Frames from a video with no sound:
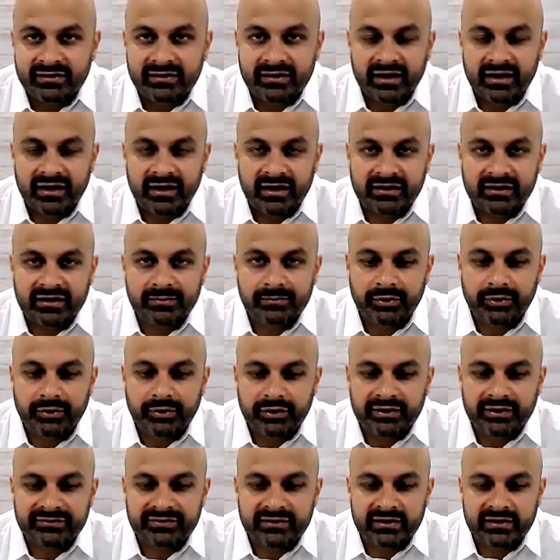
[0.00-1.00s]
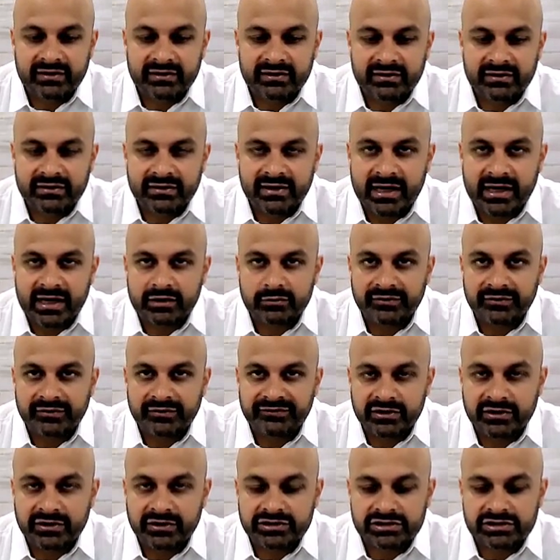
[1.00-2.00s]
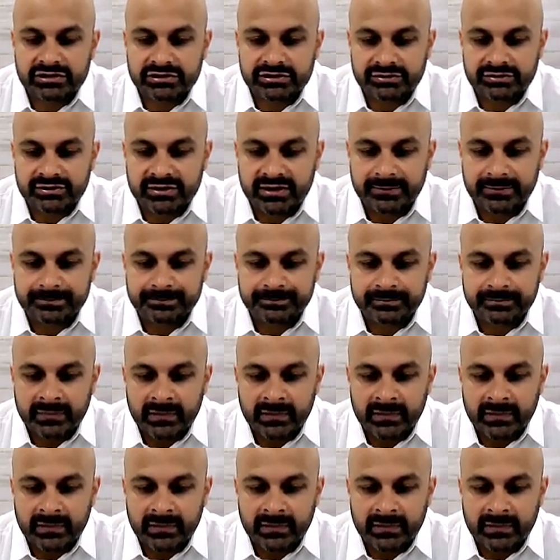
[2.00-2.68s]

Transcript: uh, component of the lacrimal functional unit.